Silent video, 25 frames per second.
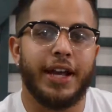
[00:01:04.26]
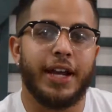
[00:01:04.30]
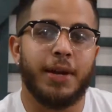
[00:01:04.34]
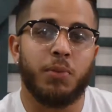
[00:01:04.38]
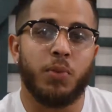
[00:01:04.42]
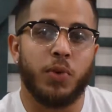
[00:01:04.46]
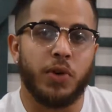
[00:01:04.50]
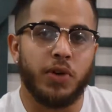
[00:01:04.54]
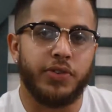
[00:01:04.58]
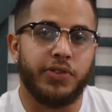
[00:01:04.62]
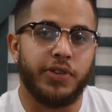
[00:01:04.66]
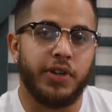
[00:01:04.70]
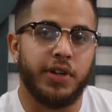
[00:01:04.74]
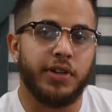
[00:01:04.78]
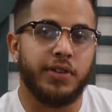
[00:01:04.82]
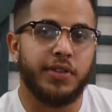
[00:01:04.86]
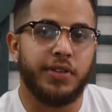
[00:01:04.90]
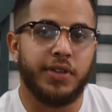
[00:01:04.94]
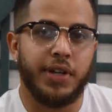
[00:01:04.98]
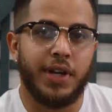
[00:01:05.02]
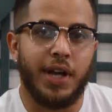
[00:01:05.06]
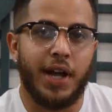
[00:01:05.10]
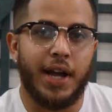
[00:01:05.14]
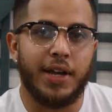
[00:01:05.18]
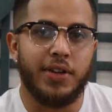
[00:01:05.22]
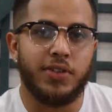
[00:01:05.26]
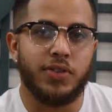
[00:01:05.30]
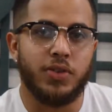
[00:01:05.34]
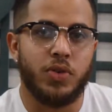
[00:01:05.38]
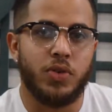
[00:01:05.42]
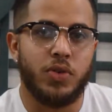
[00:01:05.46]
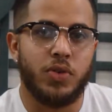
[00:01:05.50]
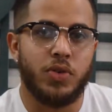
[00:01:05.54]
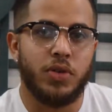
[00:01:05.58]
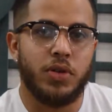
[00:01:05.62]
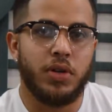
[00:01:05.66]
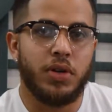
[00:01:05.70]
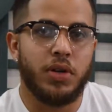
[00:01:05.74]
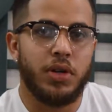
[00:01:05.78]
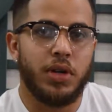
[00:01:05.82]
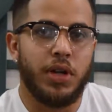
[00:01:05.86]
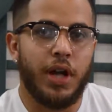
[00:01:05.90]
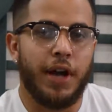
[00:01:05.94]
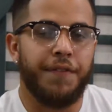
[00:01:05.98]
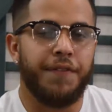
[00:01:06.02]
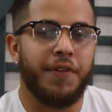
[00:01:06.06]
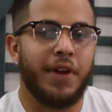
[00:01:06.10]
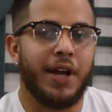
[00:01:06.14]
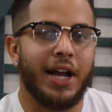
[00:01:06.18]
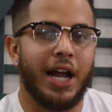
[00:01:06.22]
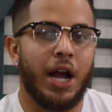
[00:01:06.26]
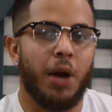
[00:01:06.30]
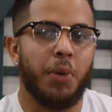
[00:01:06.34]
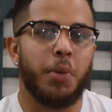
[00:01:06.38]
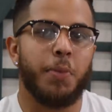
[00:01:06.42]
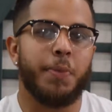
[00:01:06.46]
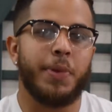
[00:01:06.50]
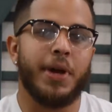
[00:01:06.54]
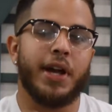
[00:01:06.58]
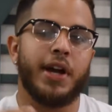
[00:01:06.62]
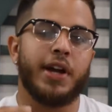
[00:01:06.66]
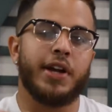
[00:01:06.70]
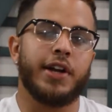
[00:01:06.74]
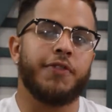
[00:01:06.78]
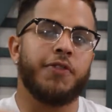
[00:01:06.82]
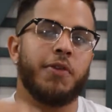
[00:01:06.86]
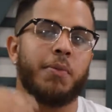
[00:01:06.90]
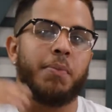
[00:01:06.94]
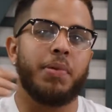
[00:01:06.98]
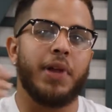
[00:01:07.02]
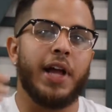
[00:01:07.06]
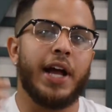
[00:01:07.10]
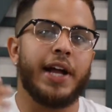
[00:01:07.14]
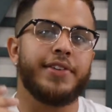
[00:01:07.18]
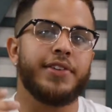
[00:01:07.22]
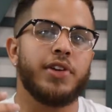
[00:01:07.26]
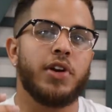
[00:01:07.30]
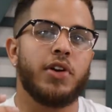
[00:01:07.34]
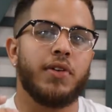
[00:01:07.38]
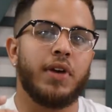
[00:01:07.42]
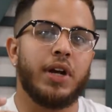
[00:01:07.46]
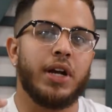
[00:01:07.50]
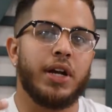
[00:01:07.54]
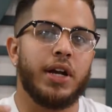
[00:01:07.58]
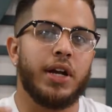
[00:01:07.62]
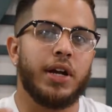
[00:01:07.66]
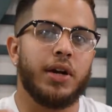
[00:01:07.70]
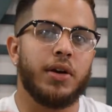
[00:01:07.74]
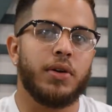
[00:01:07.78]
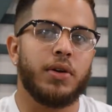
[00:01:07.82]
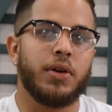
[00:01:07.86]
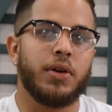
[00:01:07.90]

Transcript: it more seriously in high school. I feel like I would be at a different plateau right now.